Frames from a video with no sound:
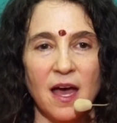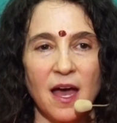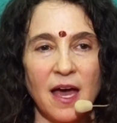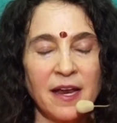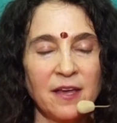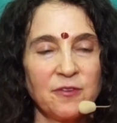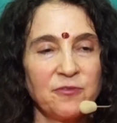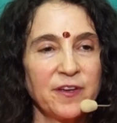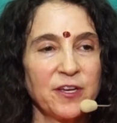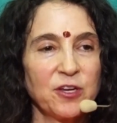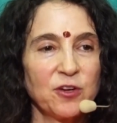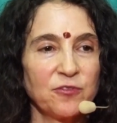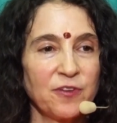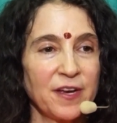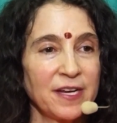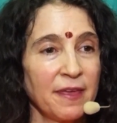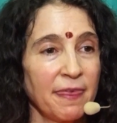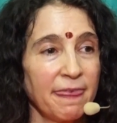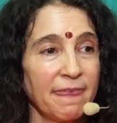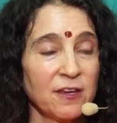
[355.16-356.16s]
And I figure if
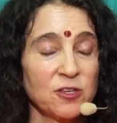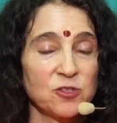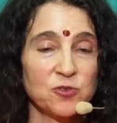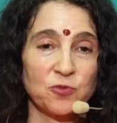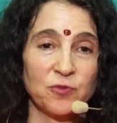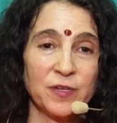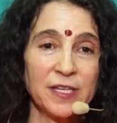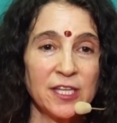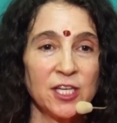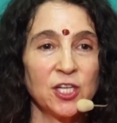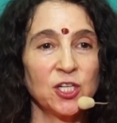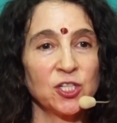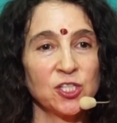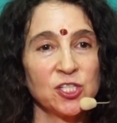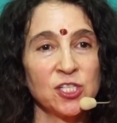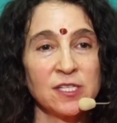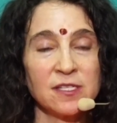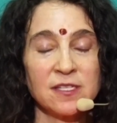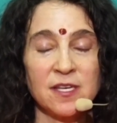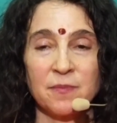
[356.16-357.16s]
anything is really
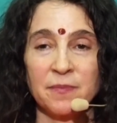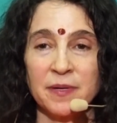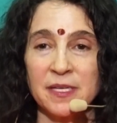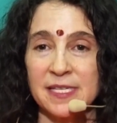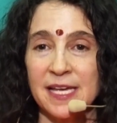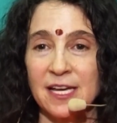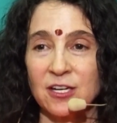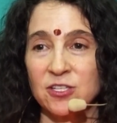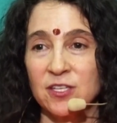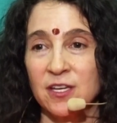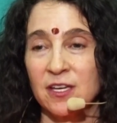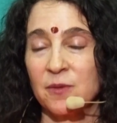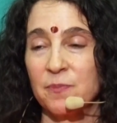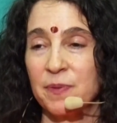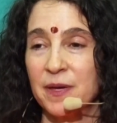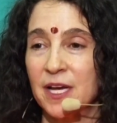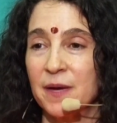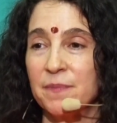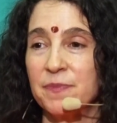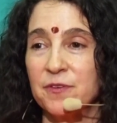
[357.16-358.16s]
urgent, somebody's actually going to
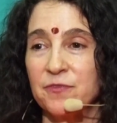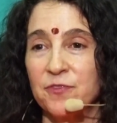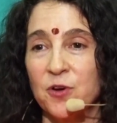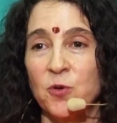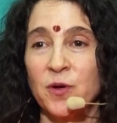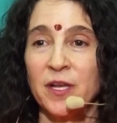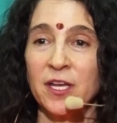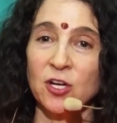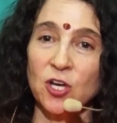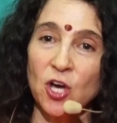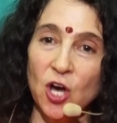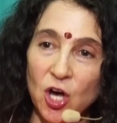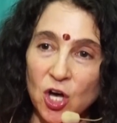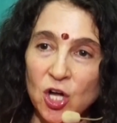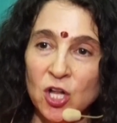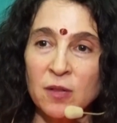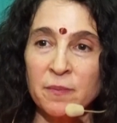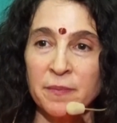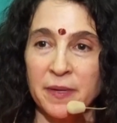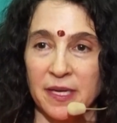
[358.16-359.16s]
pick up the phone and
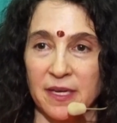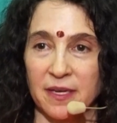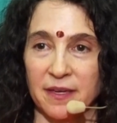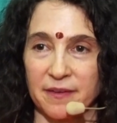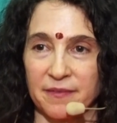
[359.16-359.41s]
call me.